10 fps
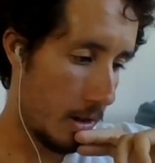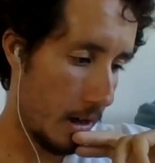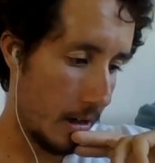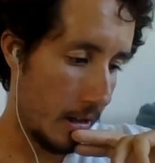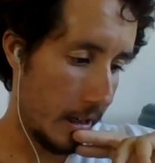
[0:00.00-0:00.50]

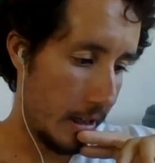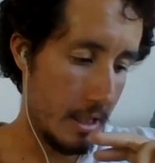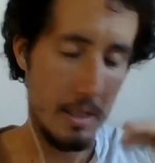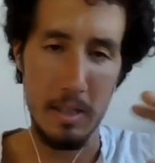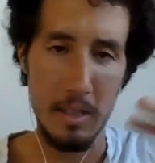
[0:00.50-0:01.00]
thought on, like,
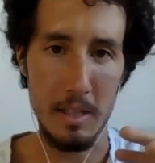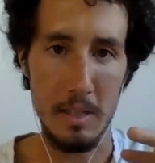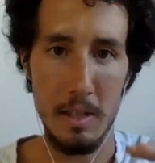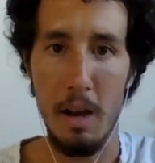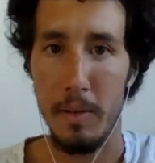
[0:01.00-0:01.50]

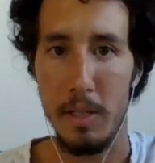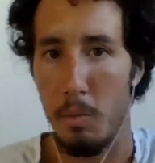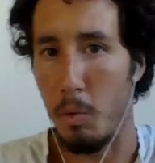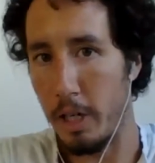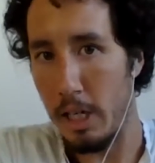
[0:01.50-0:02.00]
does obviously
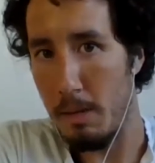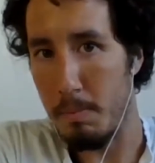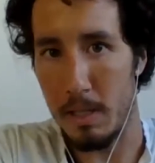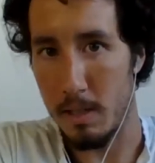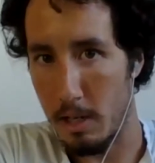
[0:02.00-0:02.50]
working
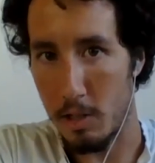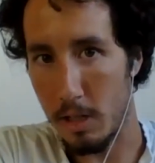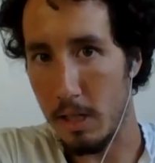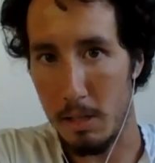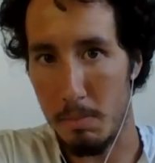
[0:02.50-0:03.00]
hip
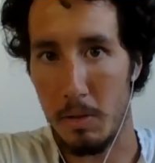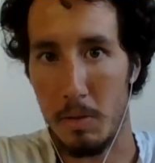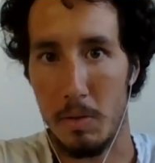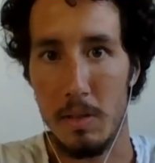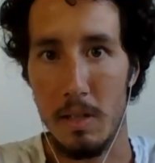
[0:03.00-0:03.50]
extension in these
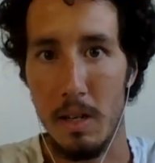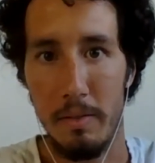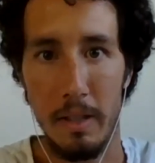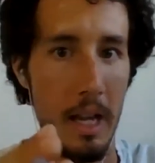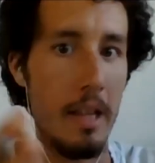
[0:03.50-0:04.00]
muscles and stuff
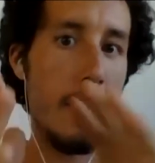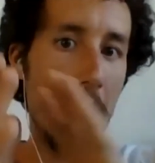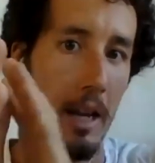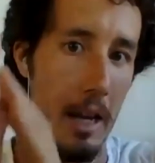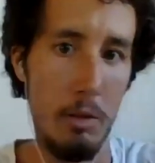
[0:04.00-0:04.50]
like that
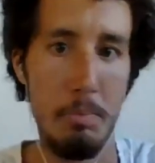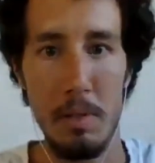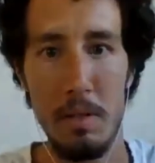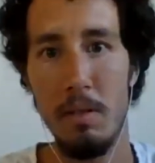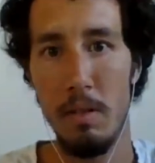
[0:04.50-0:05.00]
then
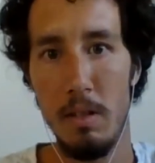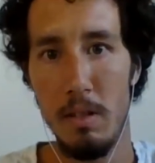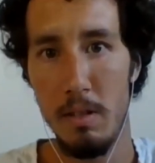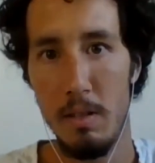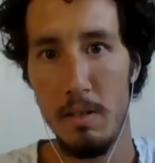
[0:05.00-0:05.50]
helps
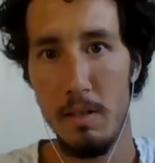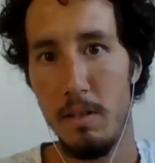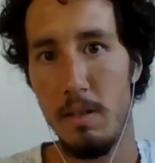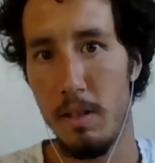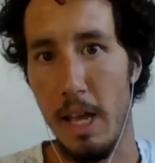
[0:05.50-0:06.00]

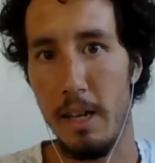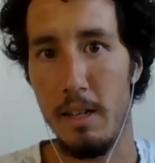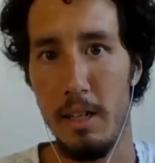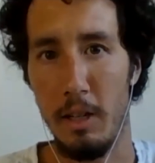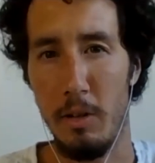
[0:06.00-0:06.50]

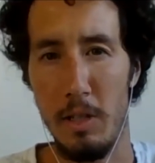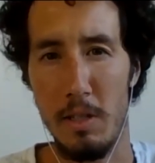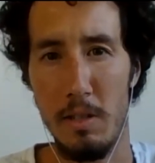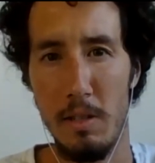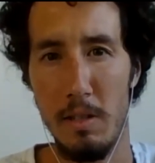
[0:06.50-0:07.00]
that
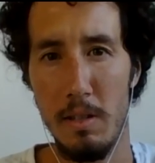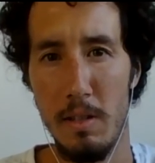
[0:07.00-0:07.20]
increase?